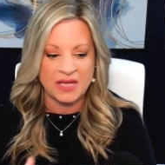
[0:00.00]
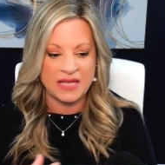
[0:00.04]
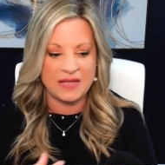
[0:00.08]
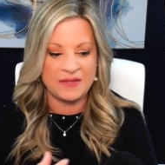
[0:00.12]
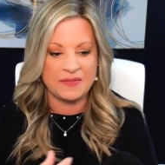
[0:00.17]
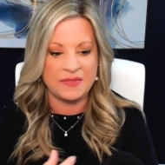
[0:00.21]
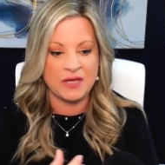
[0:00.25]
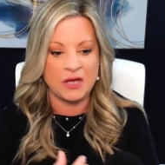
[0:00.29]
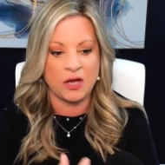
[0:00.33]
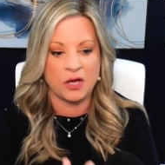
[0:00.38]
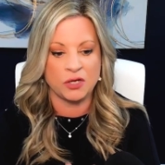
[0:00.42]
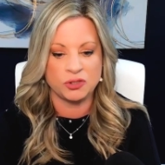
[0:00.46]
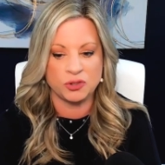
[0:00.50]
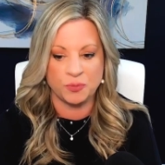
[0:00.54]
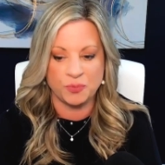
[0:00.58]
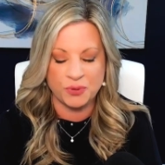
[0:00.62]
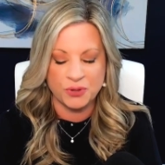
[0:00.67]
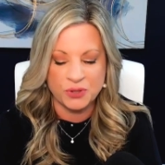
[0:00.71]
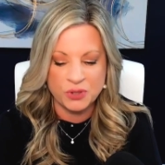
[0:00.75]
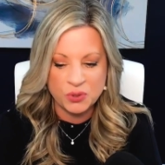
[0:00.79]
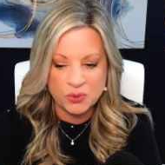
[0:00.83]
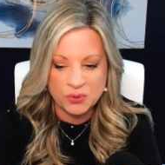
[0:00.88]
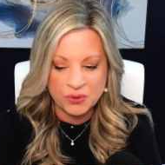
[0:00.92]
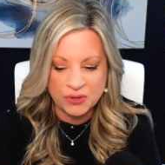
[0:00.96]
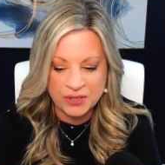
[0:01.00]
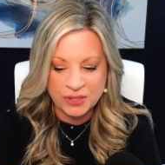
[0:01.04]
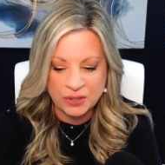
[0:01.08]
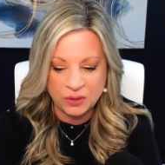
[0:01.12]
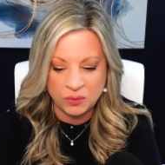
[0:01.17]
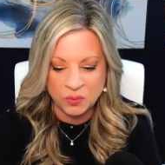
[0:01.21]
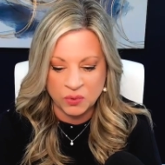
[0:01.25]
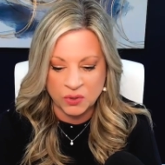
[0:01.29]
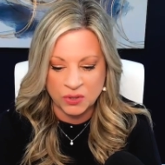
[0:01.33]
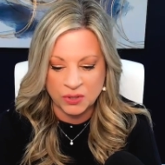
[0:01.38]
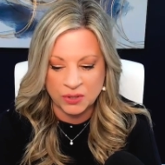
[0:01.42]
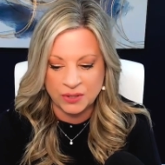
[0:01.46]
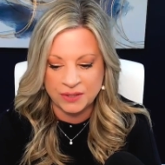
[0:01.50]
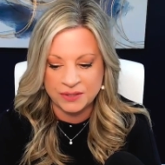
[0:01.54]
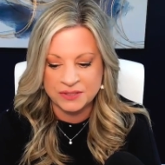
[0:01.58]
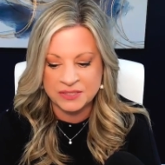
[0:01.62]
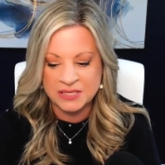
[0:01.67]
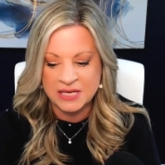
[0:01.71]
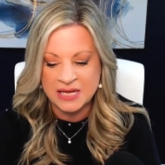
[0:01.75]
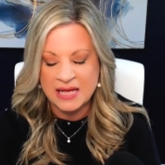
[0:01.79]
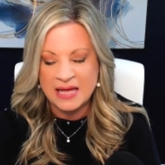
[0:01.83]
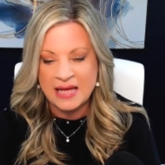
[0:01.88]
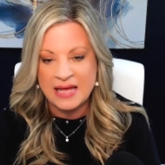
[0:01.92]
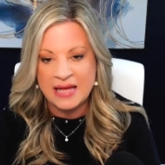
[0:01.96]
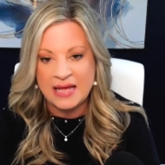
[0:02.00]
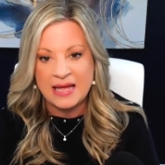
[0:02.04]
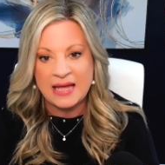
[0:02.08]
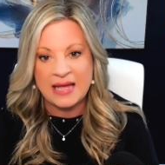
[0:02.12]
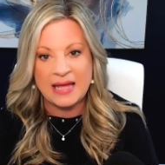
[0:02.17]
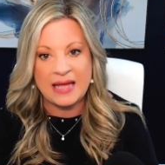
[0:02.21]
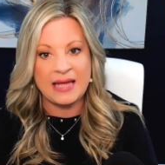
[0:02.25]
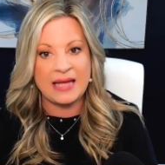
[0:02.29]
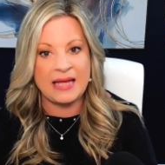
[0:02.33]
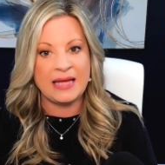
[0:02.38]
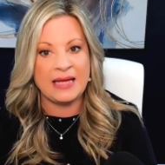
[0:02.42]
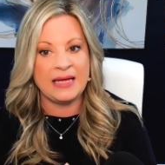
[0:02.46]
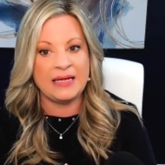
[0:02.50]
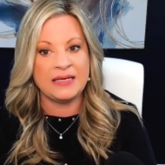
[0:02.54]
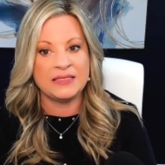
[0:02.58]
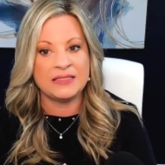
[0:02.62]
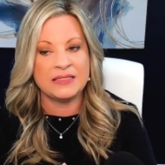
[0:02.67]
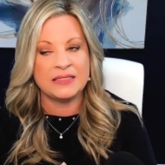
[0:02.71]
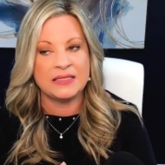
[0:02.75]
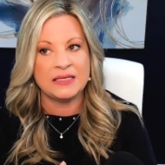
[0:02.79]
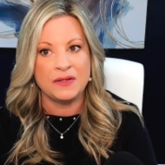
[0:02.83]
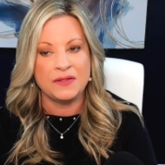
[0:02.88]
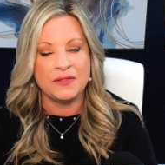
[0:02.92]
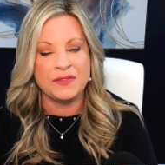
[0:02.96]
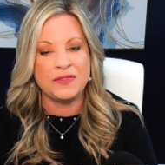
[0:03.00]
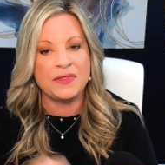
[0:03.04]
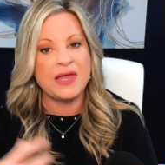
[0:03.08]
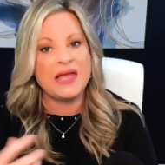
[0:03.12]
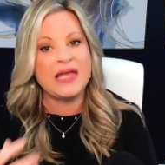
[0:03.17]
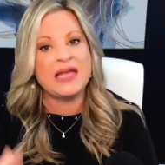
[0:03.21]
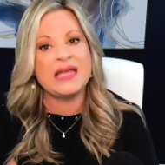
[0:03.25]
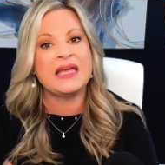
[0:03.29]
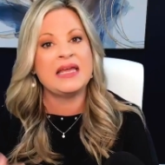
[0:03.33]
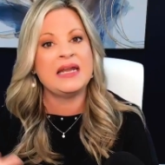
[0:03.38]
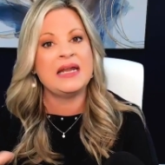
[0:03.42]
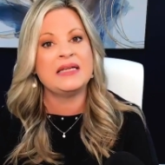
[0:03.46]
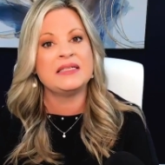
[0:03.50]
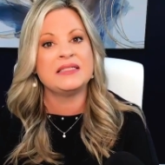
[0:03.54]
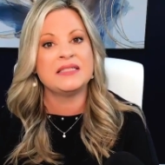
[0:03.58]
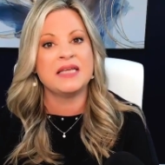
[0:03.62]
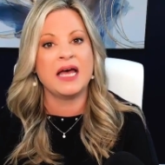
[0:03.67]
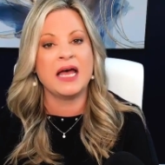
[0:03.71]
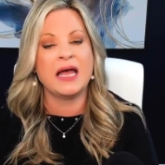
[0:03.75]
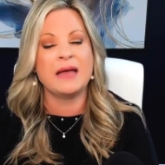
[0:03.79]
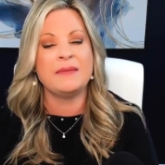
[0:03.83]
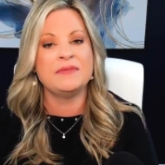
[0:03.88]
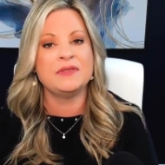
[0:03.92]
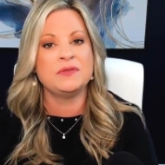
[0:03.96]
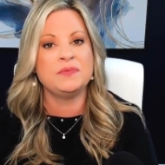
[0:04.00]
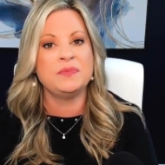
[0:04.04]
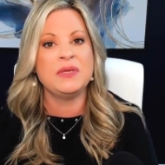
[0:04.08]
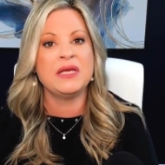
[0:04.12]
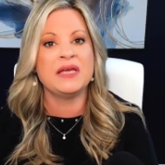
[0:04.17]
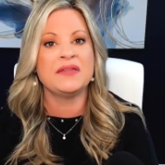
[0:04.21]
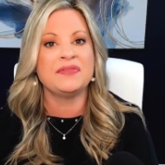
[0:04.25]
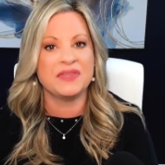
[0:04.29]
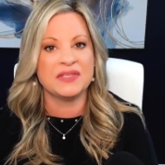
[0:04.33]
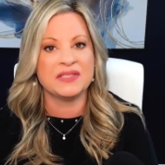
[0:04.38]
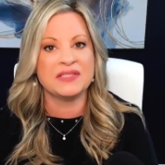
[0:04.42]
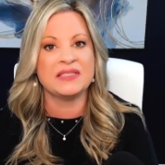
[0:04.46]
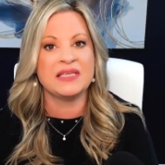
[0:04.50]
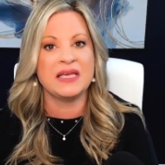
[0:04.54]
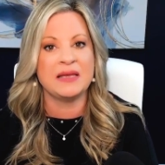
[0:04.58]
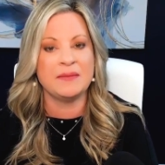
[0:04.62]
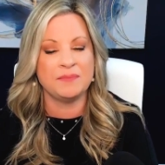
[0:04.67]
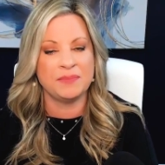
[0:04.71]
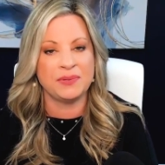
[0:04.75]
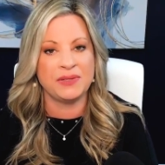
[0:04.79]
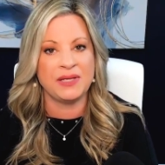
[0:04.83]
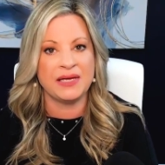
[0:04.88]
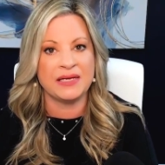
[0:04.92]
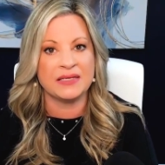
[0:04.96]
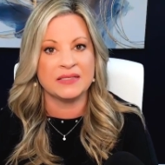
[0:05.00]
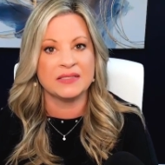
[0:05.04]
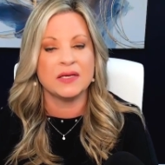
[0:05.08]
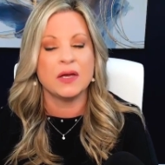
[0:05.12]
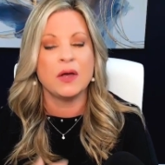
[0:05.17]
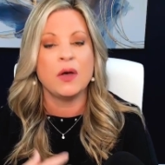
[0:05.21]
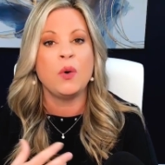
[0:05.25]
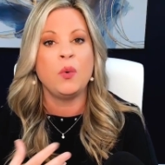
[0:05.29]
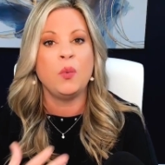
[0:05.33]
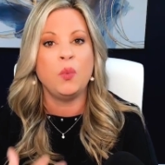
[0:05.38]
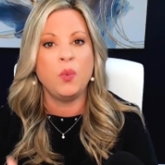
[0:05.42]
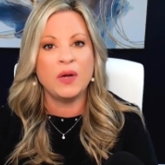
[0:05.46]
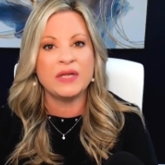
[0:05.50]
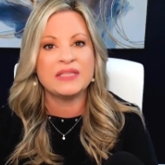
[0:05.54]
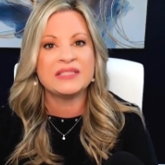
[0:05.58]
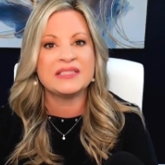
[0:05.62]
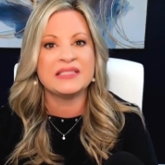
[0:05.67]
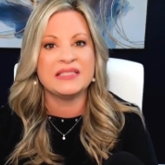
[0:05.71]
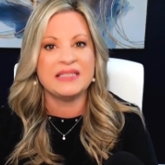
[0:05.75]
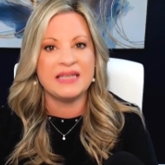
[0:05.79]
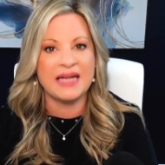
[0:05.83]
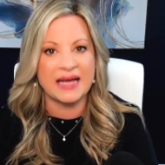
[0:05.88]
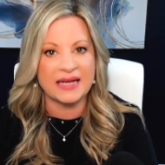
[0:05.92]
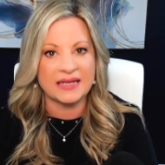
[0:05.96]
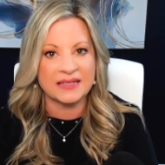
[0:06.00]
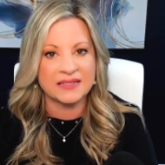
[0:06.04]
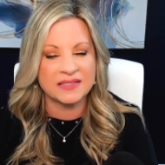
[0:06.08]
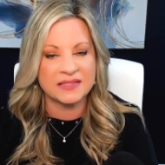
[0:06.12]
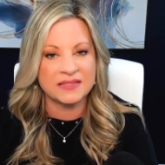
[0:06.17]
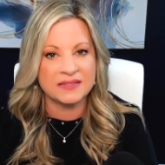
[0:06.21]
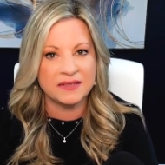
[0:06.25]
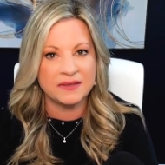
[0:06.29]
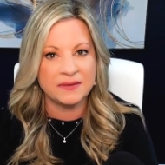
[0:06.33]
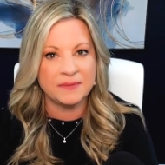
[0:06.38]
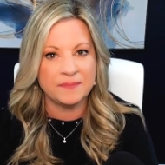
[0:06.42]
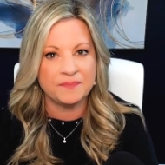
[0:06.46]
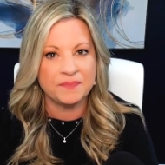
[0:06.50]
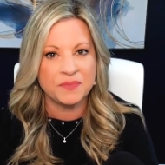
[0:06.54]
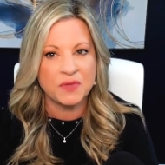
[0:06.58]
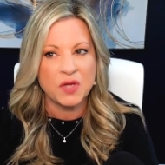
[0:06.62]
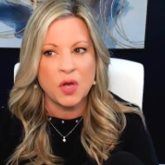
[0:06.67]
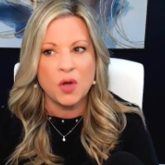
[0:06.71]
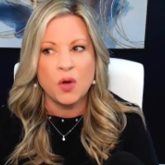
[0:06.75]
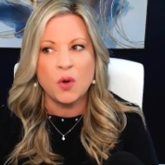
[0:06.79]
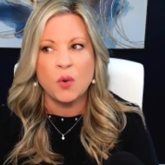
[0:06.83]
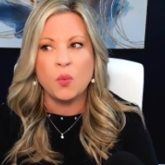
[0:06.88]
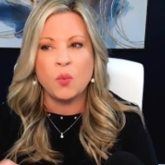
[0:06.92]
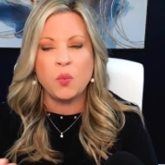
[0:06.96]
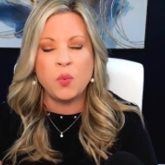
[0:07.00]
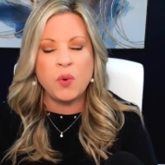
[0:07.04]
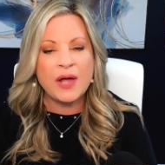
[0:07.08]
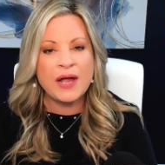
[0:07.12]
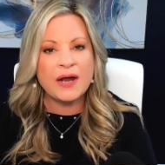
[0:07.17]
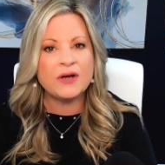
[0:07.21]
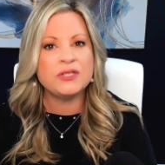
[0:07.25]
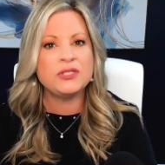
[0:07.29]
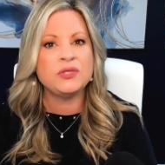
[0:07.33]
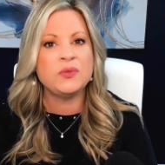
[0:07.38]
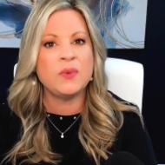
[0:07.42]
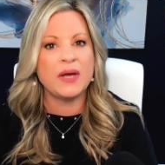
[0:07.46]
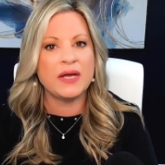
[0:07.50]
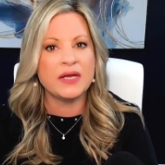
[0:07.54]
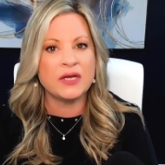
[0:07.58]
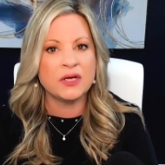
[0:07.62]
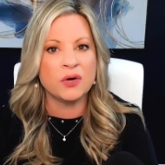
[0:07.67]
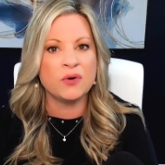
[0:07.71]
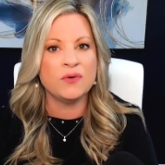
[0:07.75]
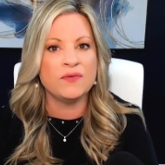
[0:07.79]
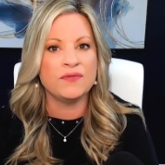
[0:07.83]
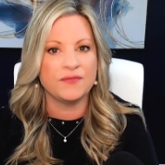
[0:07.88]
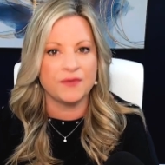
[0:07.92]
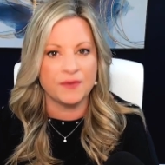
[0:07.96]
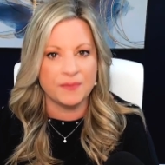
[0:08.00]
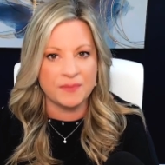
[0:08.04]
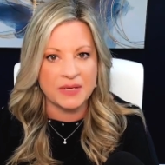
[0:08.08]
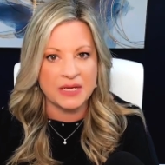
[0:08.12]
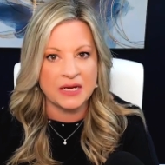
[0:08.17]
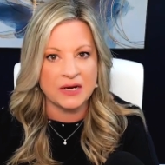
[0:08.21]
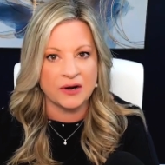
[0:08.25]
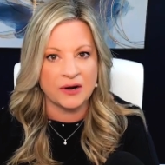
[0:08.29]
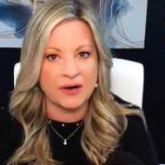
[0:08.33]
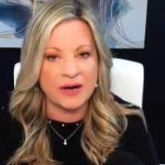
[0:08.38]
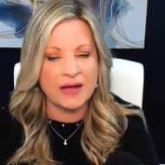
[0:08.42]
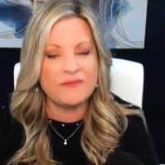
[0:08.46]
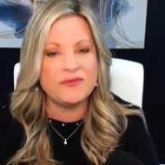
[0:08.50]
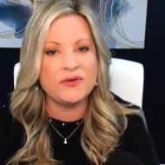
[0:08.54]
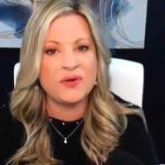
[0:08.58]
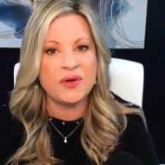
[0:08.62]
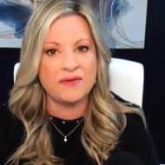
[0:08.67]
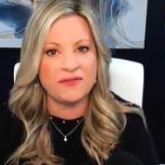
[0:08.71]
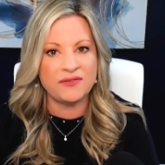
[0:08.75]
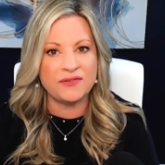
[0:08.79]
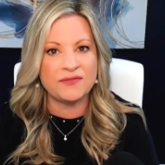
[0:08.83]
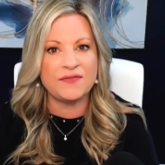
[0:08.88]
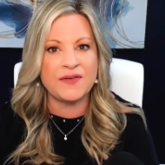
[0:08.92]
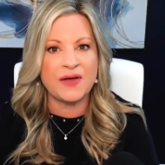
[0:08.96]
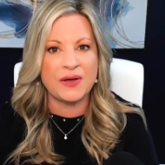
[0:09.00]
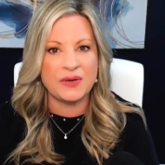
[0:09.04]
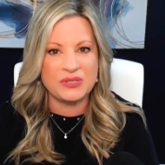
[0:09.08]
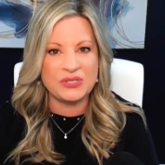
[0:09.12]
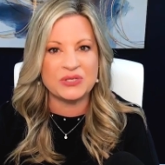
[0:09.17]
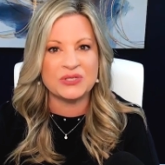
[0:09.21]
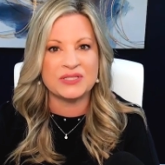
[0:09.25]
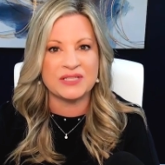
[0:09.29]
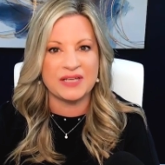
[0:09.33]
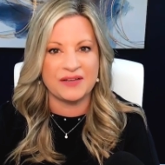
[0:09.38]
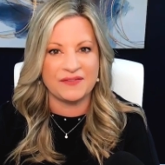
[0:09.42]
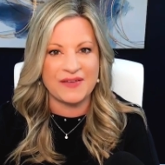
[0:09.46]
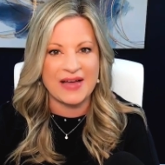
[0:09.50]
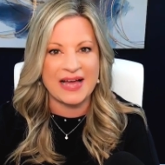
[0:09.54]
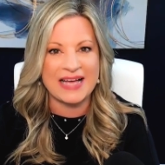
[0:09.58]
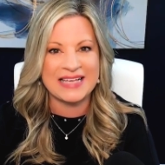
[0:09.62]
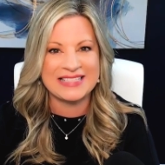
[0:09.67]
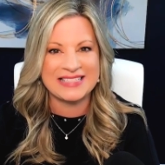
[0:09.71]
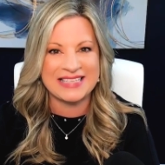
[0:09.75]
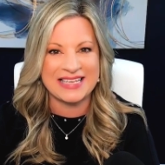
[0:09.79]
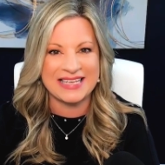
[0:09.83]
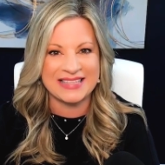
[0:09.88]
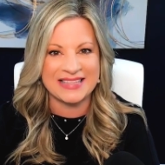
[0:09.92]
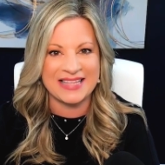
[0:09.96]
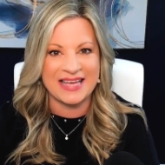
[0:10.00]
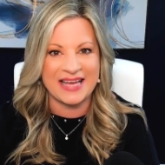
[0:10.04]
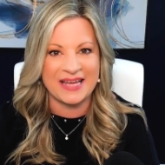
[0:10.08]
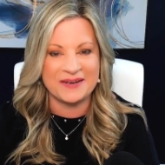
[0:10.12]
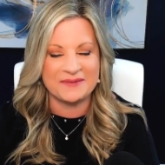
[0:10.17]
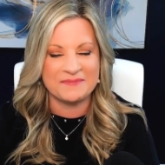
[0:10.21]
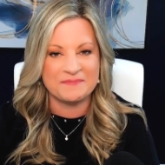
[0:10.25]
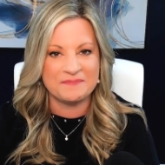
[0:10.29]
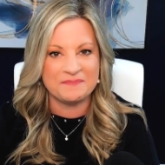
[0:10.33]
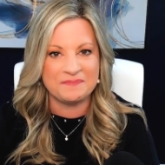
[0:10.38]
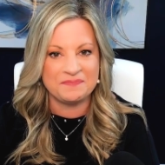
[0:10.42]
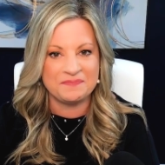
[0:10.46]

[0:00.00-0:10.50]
in the entrepreneurial world, and they can at times be at the same place. What's next? Where do I go from here? Have you ever found yourself asking that?